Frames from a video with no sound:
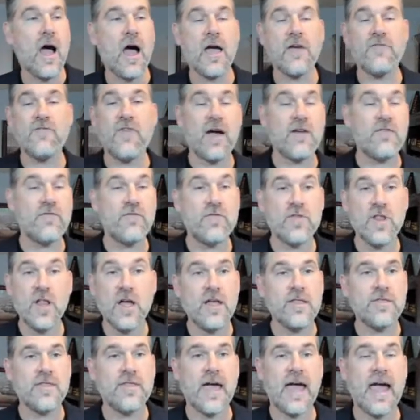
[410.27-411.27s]
I've
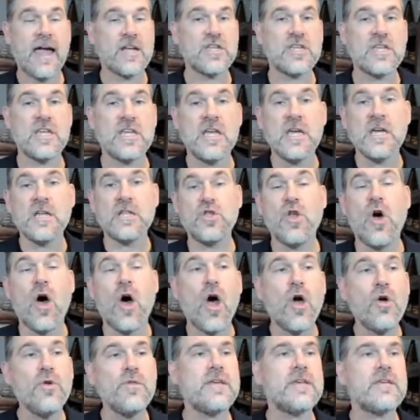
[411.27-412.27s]
learned that actually
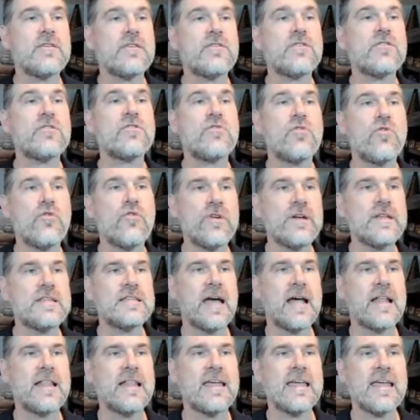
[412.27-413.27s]
not only is
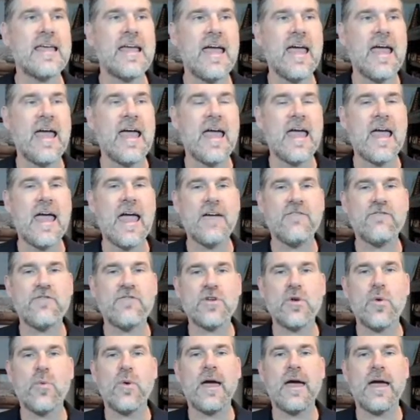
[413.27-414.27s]
storytelling
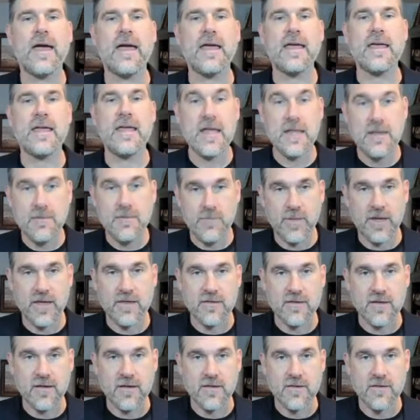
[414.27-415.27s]
everywhere in
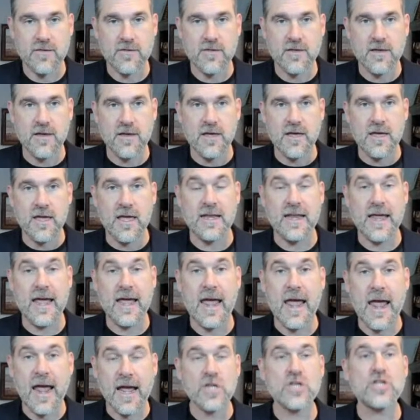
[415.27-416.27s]
business,
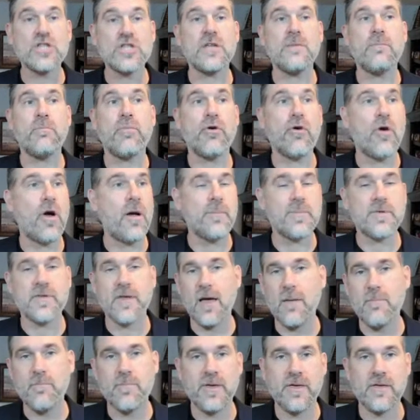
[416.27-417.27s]
it actually props
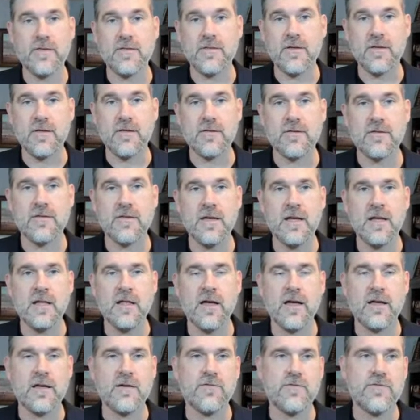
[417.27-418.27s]
up business.
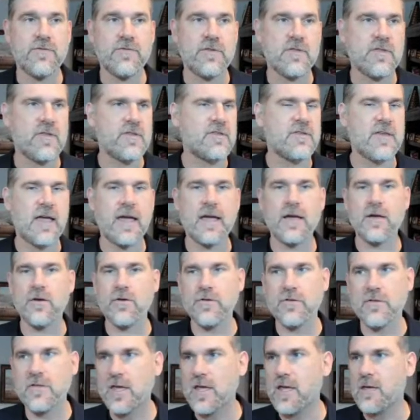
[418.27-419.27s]
Like the
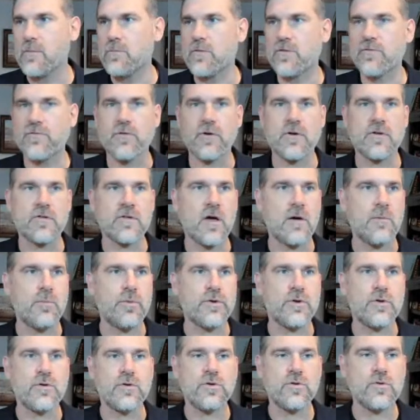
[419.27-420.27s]
sales teams, for
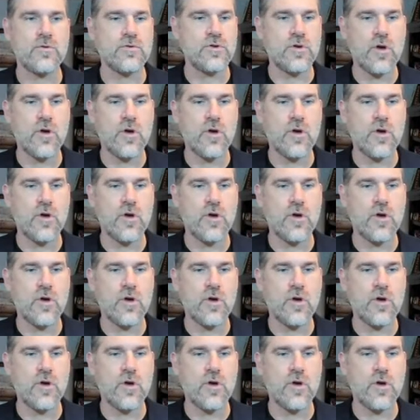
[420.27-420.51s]
example, you're